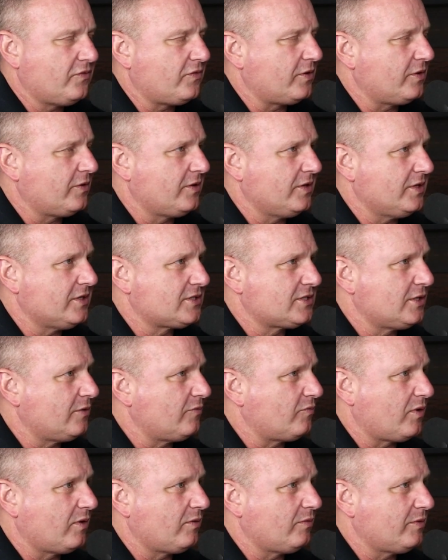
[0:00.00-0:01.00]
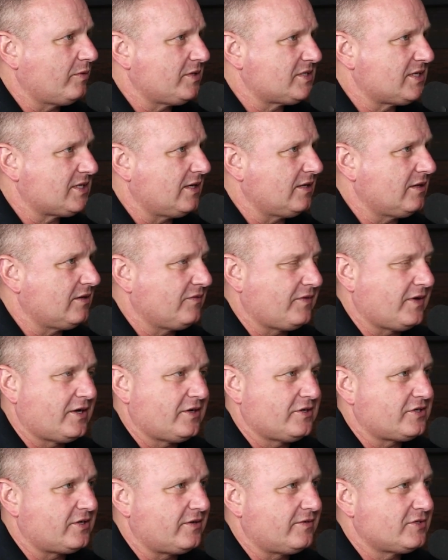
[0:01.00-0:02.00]
heard this and have probably said it, the fire
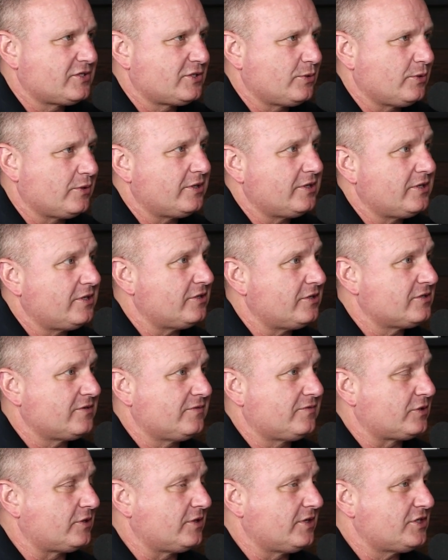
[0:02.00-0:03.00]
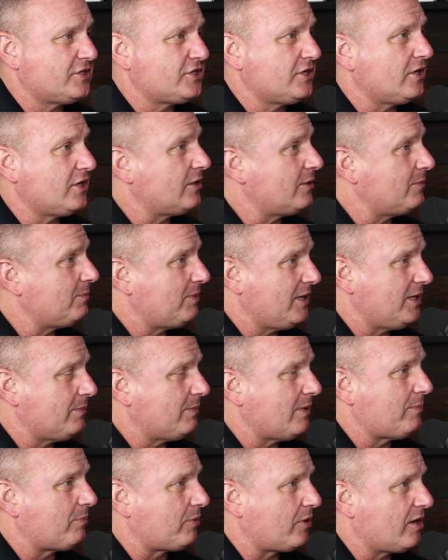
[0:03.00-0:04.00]
service, 200 years of tradition unimpeded
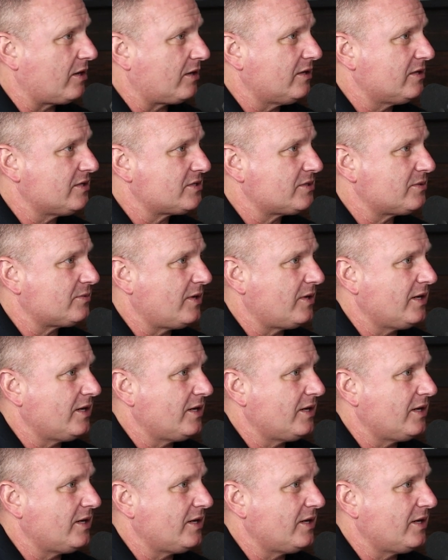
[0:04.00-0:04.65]
by progress, right?